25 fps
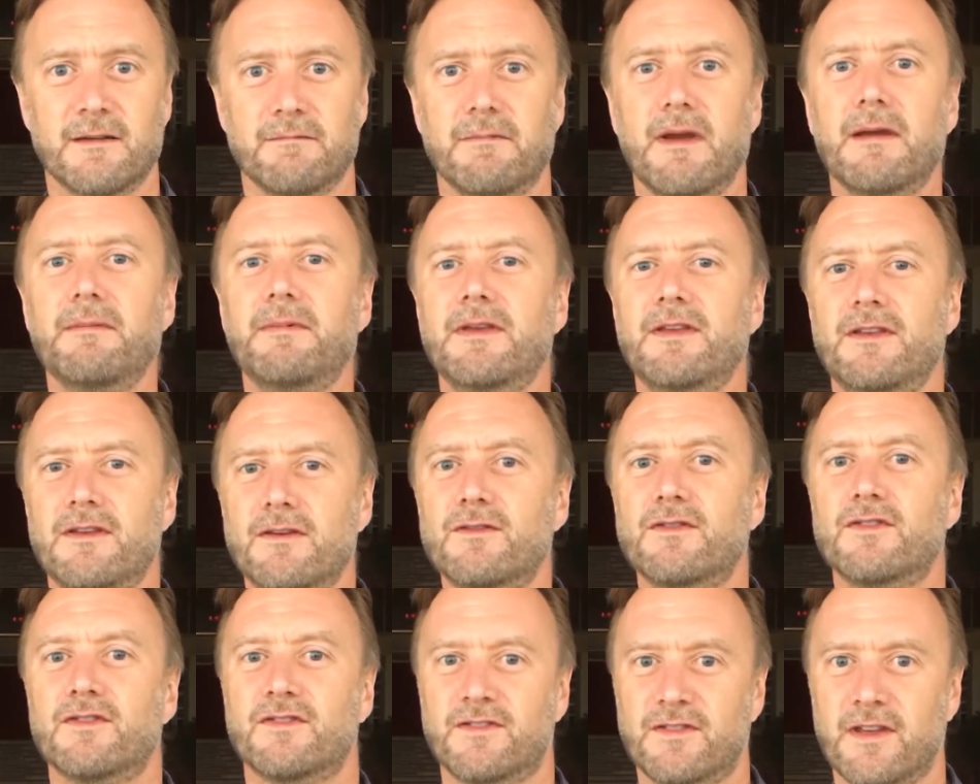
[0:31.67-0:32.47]
maybe
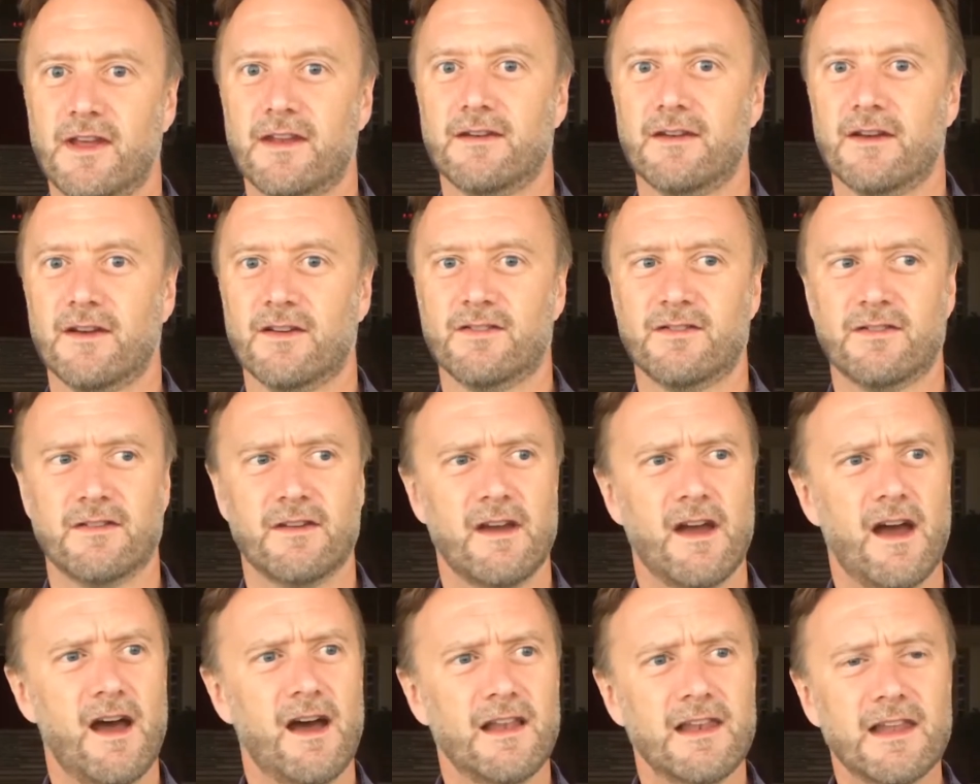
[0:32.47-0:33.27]
you could send us
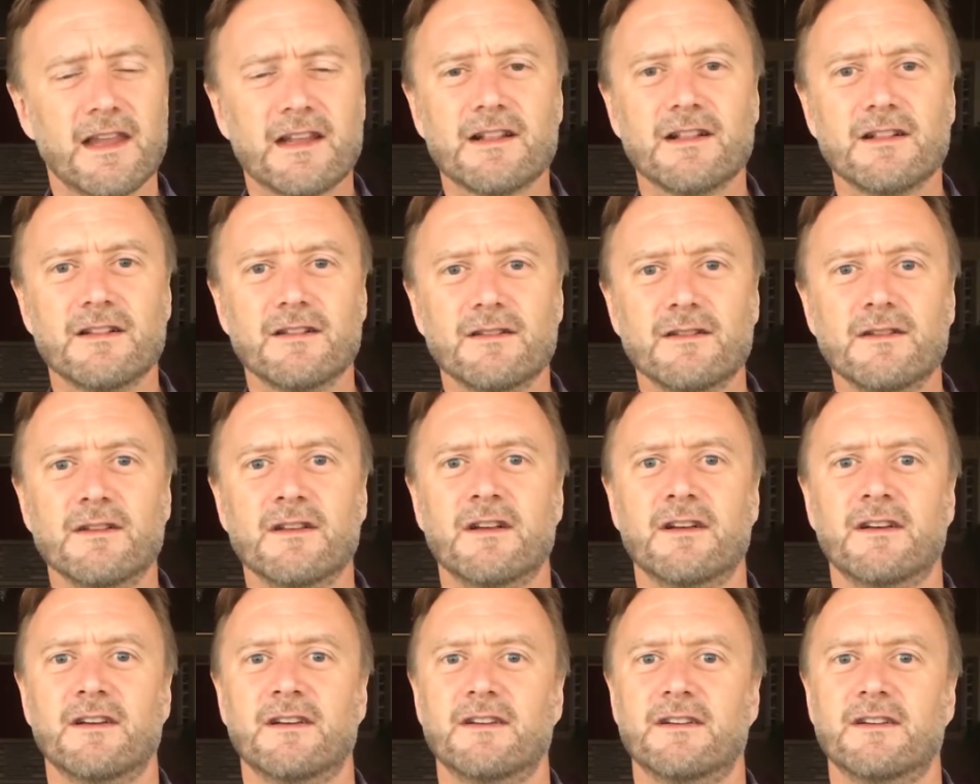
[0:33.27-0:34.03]
a little